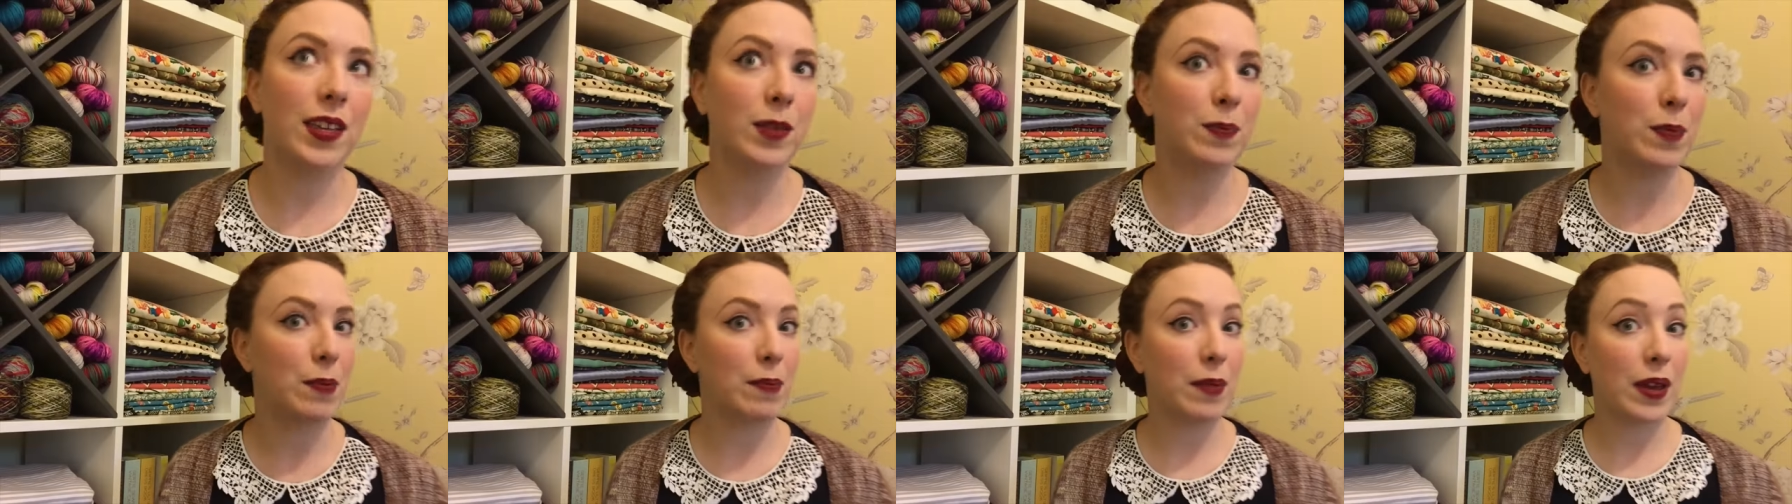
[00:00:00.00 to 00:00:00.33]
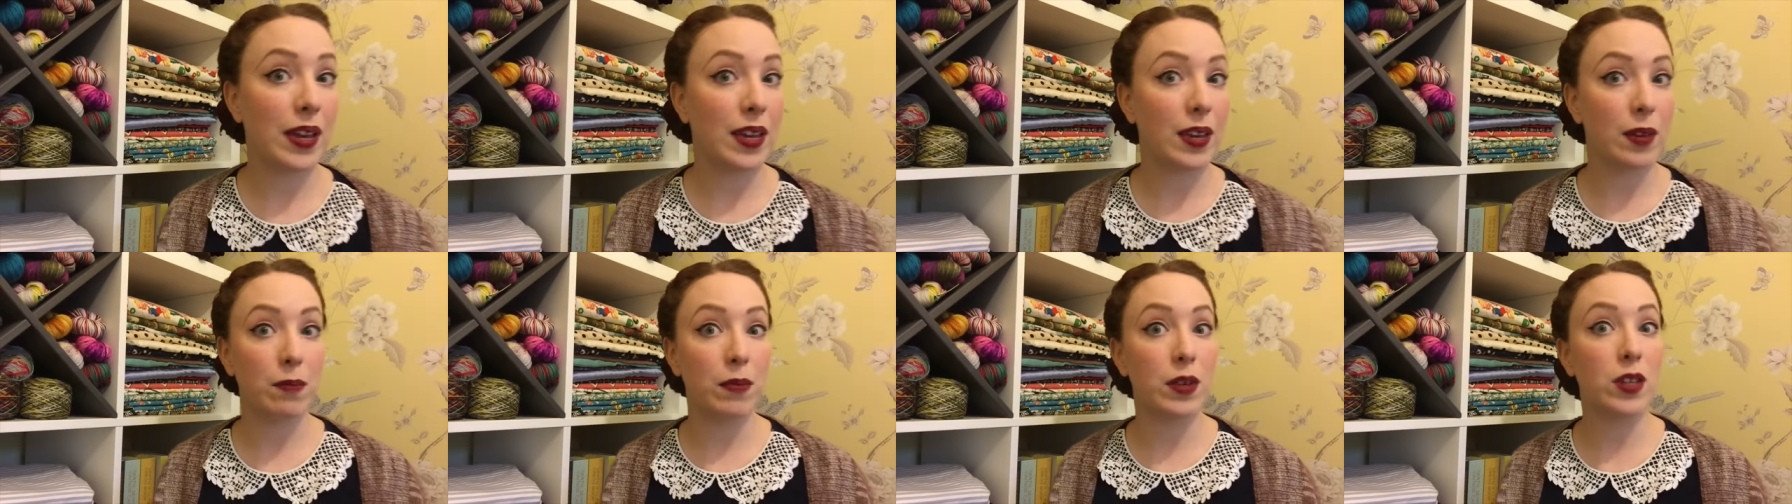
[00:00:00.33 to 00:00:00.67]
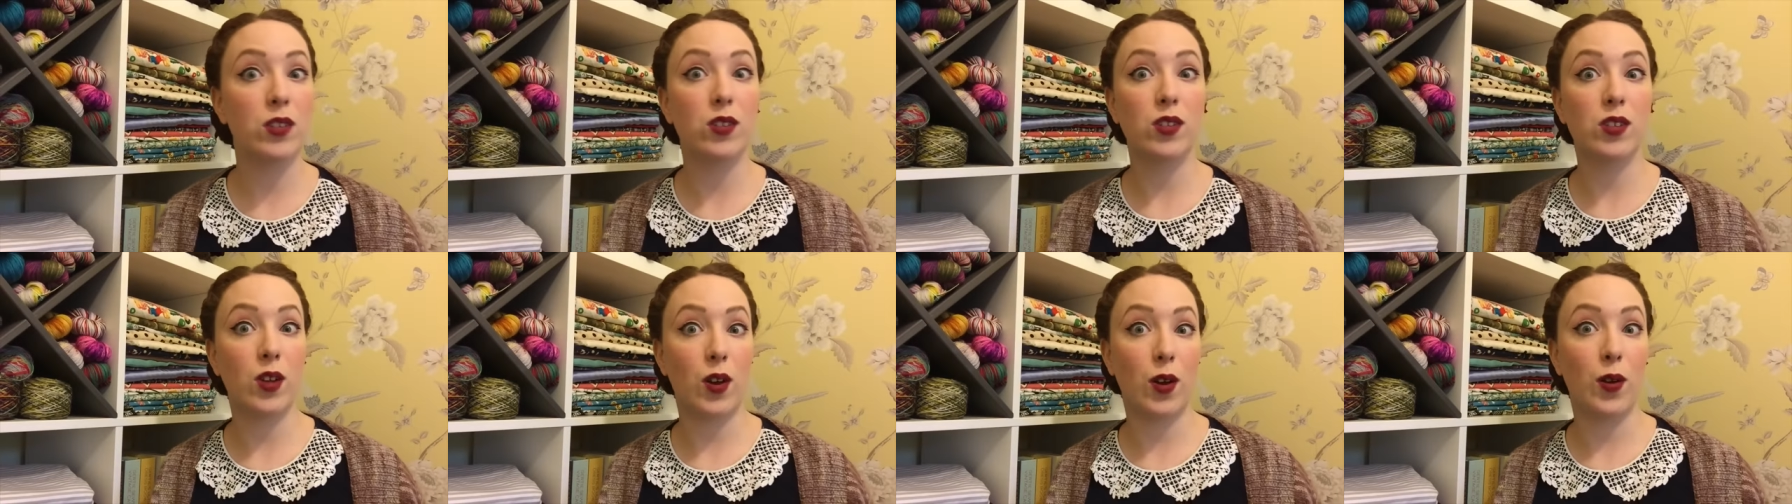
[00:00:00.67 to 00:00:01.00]
it's been making me
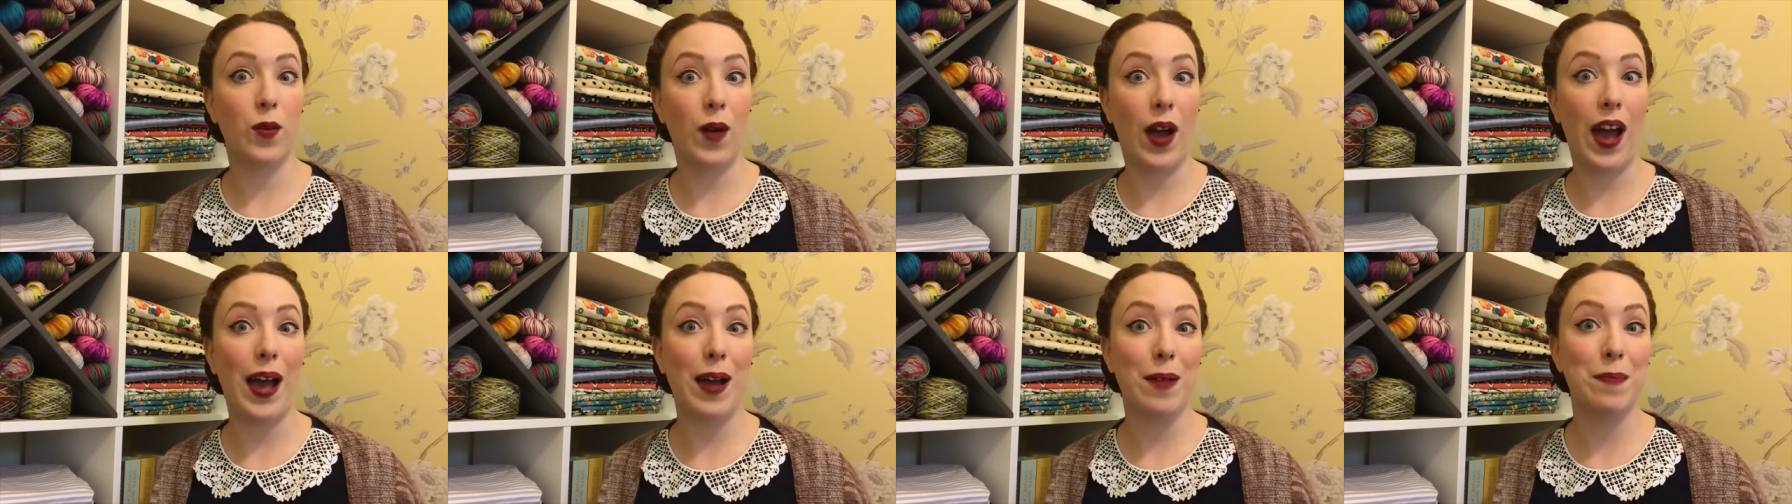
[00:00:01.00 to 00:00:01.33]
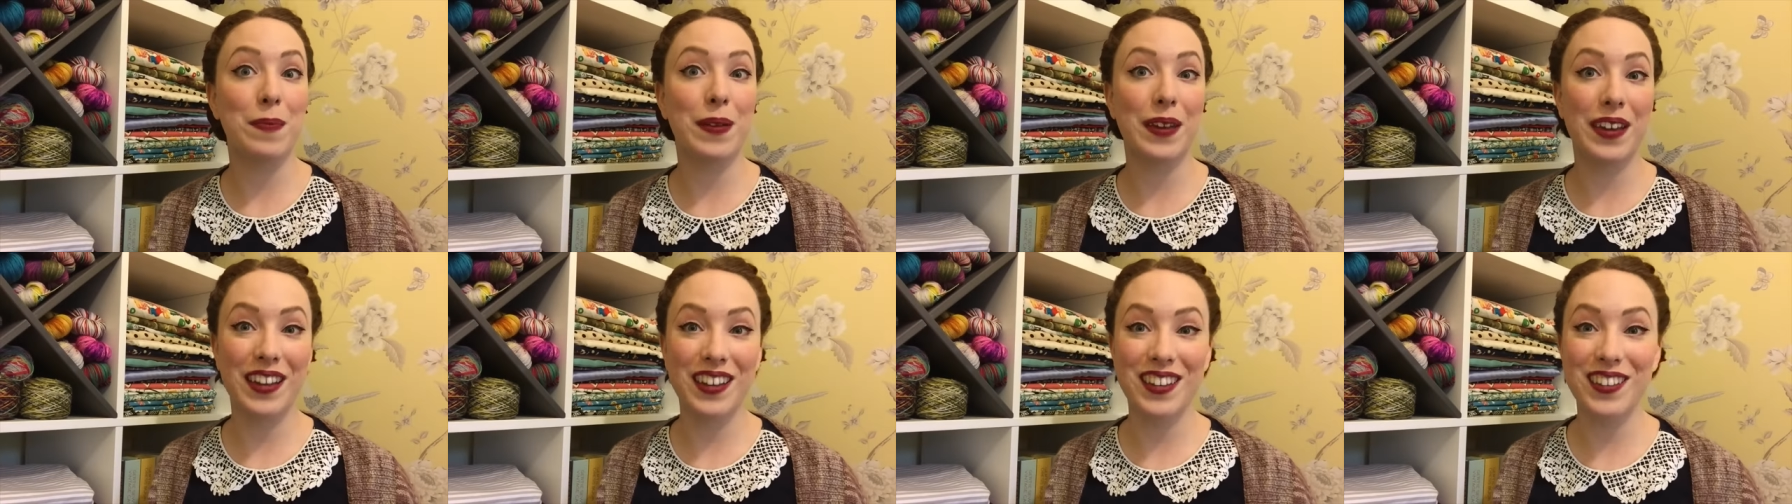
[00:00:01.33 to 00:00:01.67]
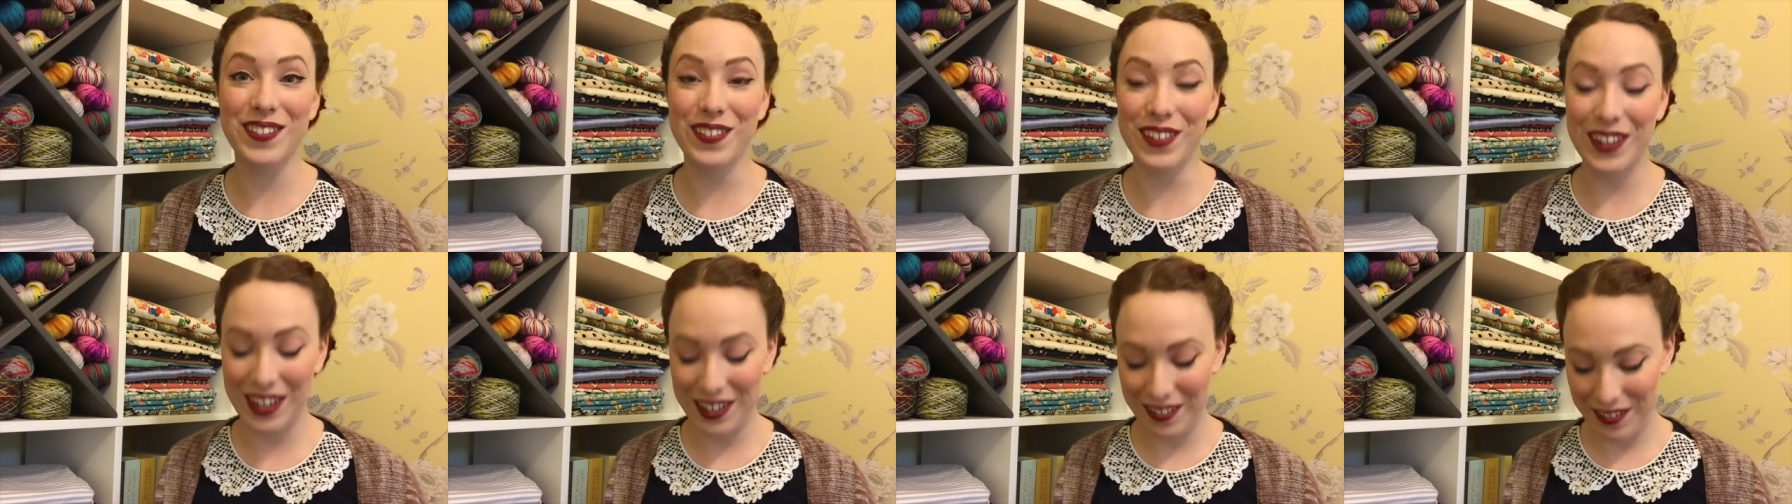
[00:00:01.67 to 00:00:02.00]
so happy.
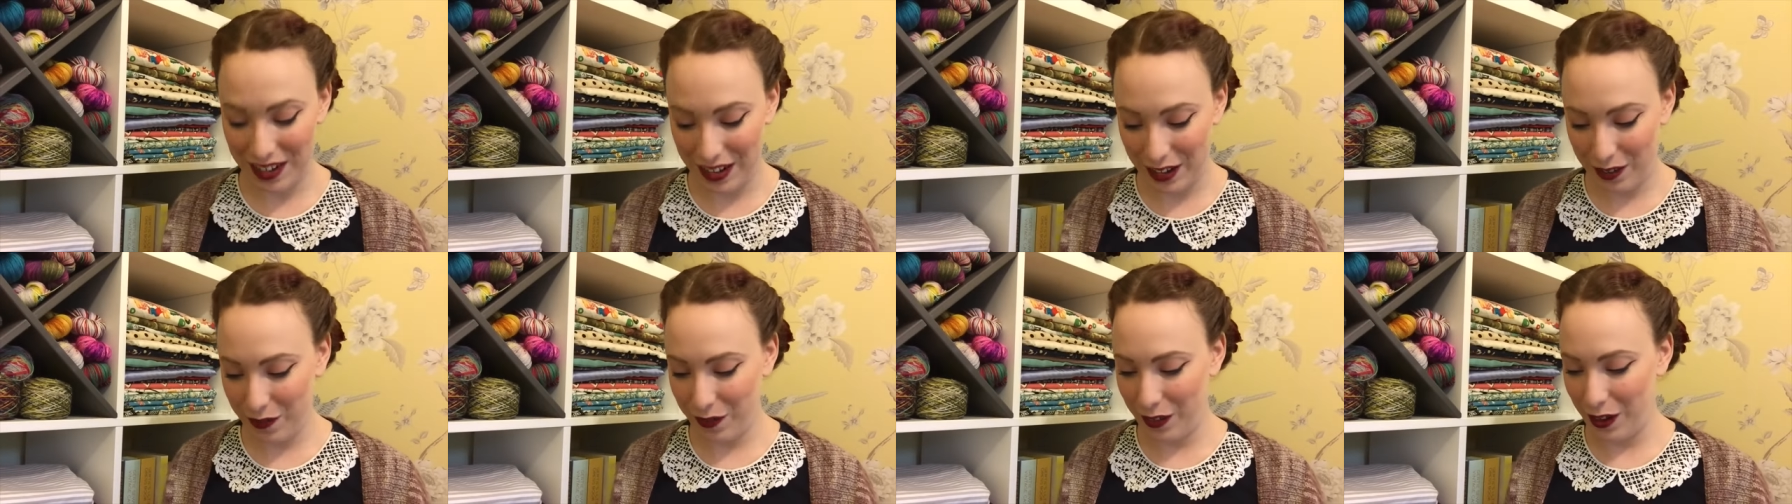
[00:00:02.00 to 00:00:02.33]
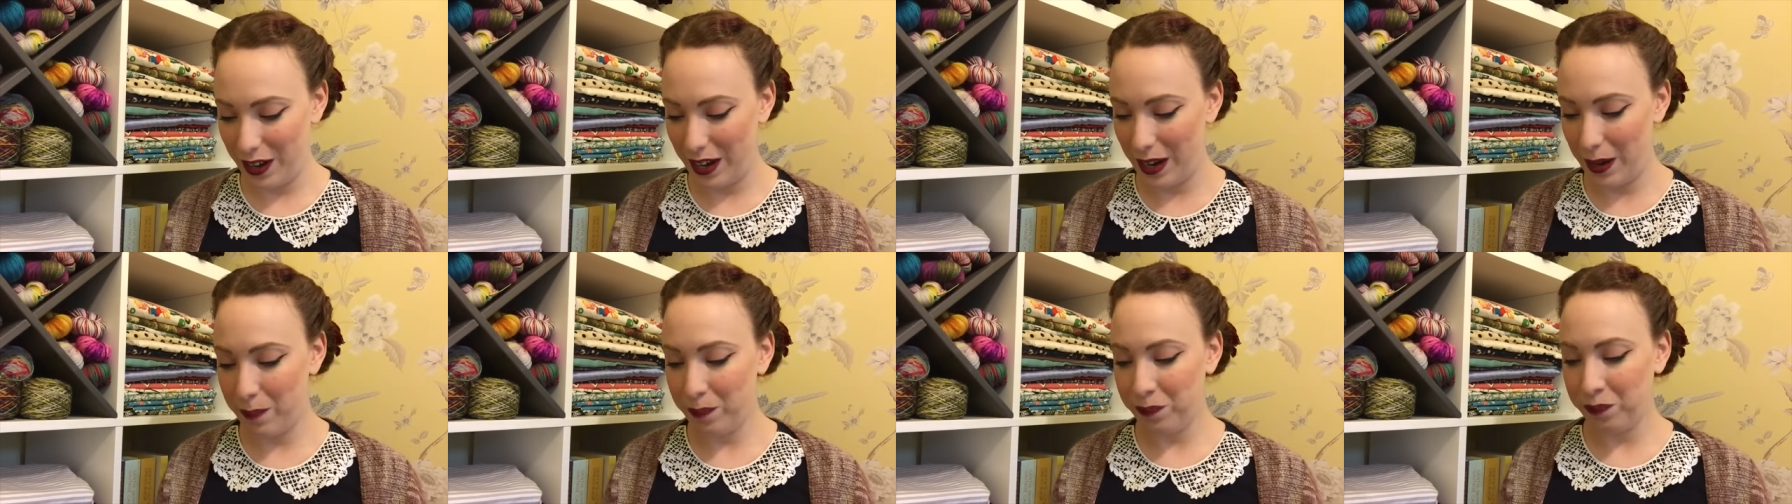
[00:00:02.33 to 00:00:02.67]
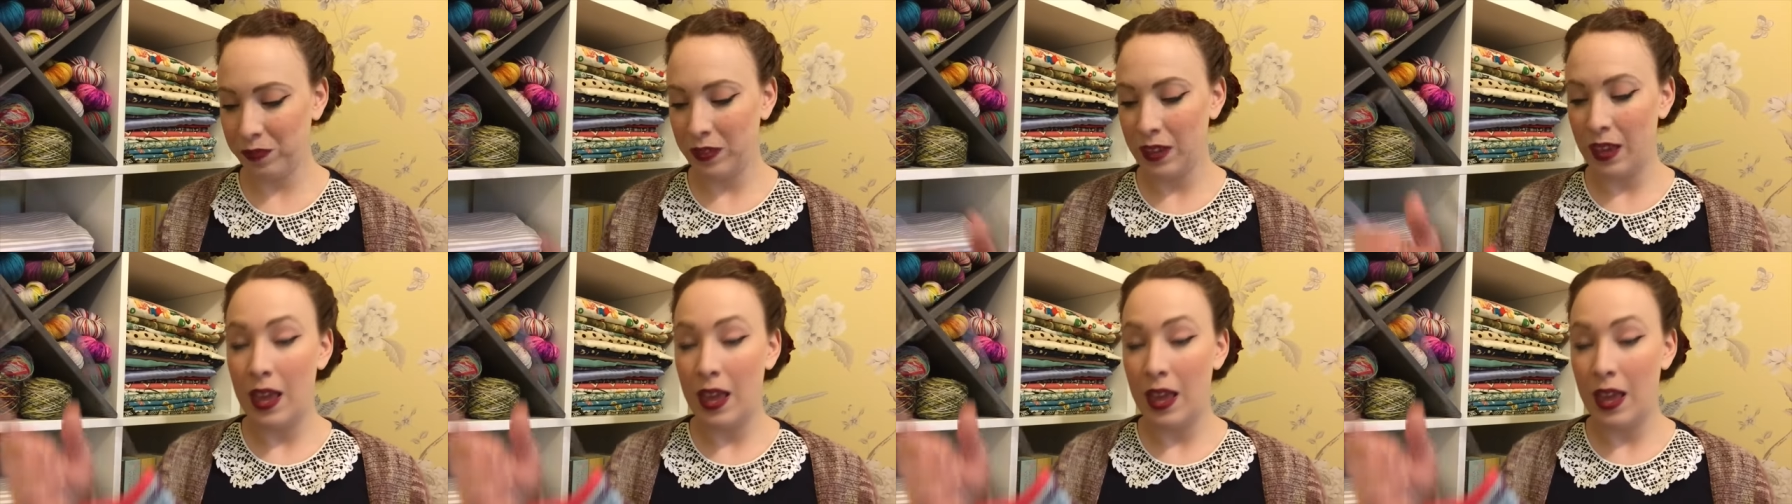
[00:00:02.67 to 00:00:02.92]
It's really, really funny.